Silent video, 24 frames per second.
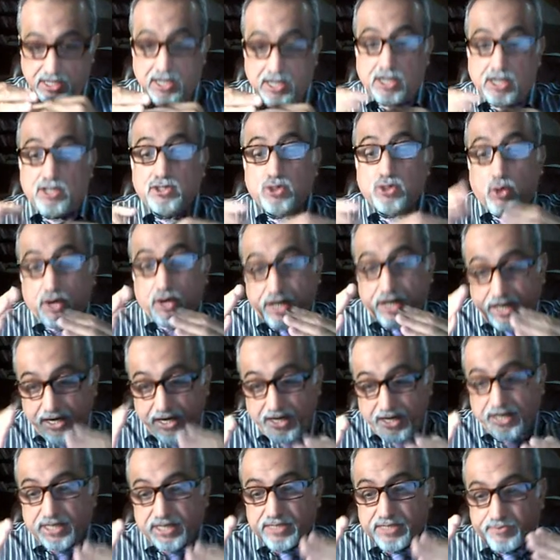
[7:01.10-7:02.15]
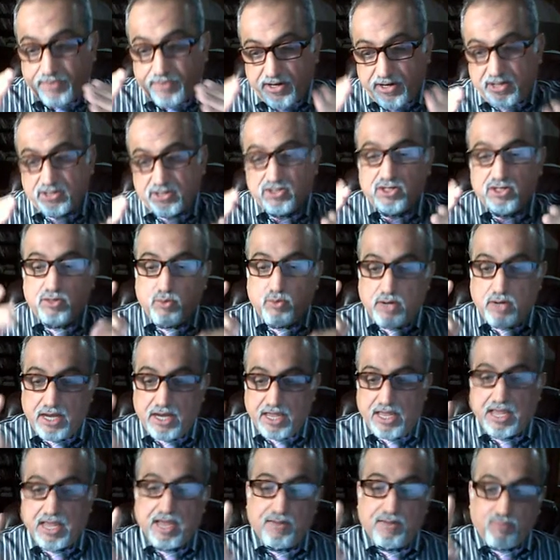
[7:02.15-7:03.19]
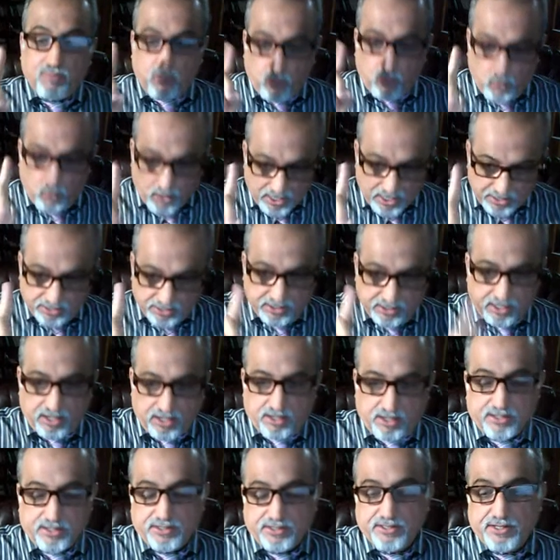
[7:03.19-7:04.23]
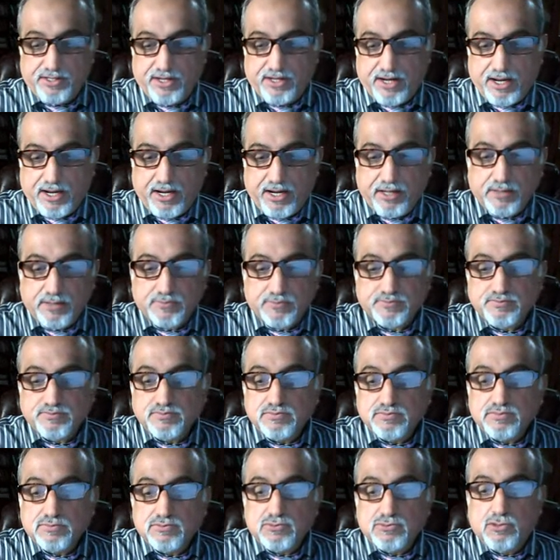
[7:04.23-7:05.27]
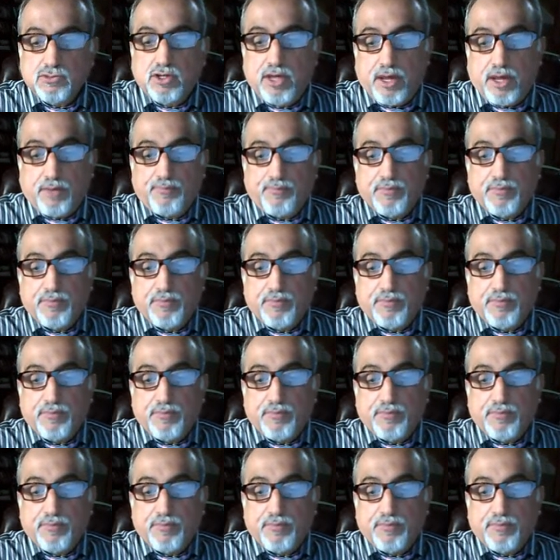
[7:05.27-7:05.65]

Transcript: So each person will have $1, right? Okay.